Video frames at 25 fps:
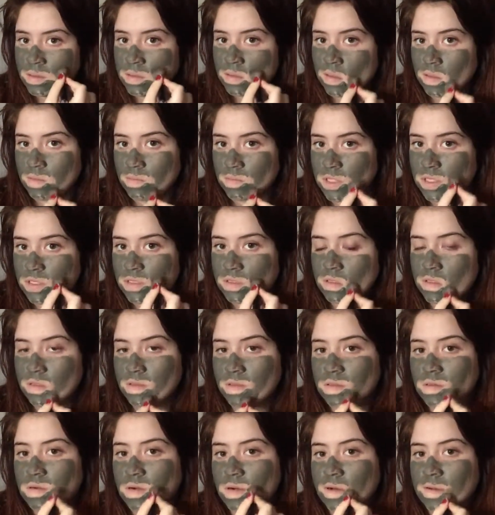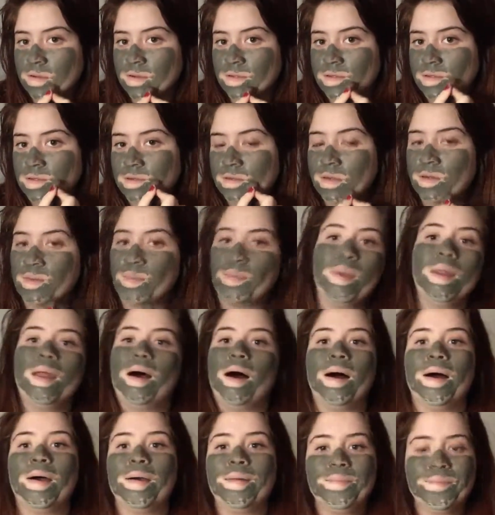So I'm just trying to
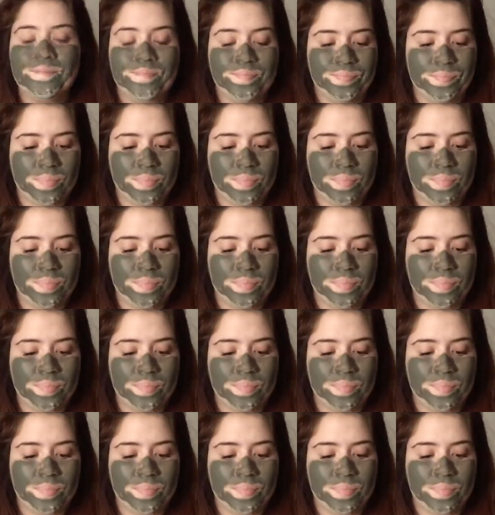apply,